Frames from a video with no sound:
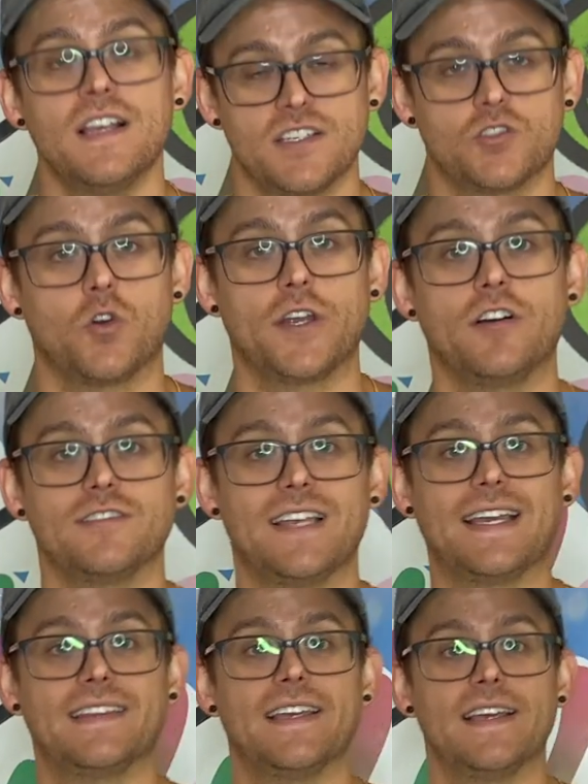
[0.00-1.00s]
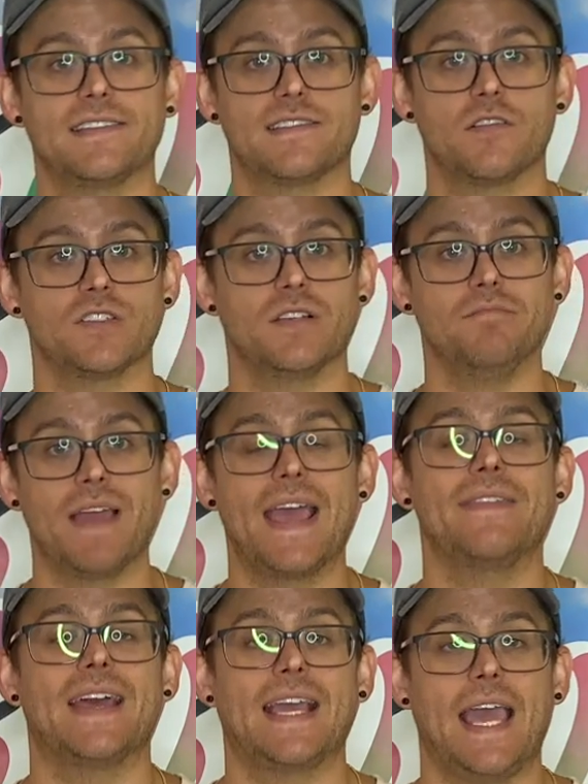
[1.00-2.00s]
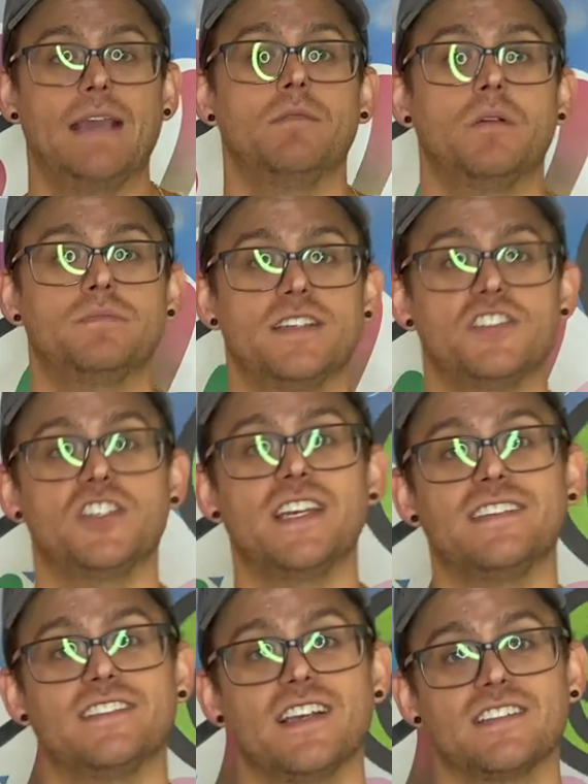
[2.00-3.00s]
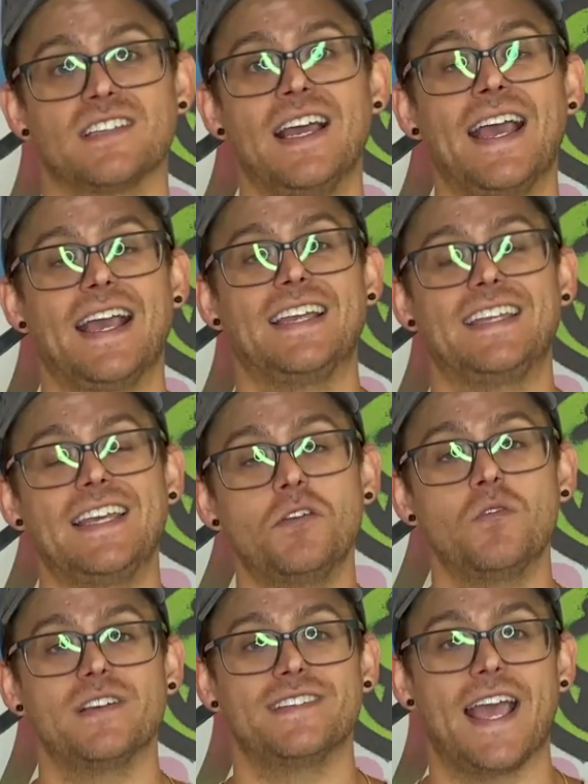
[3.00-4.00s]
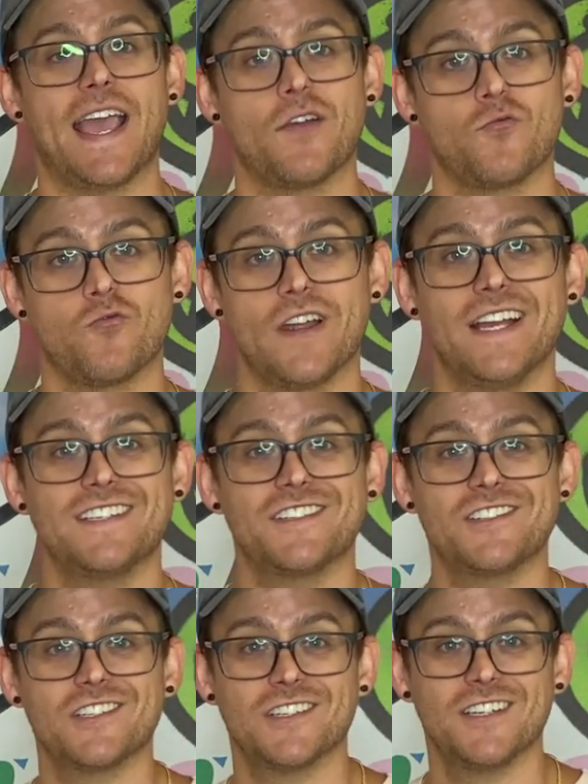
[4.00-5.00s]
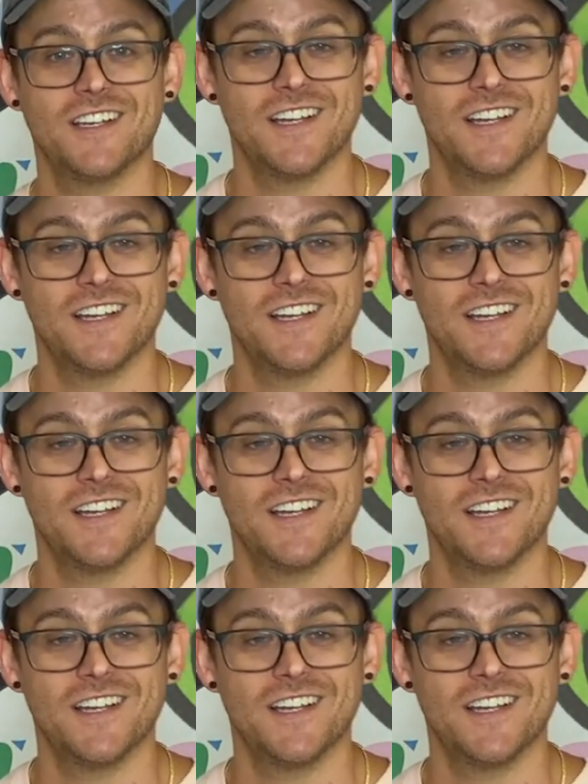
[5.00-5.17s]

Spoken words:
The story goes like this. There was a man that came up to Jesus, and he was a rich,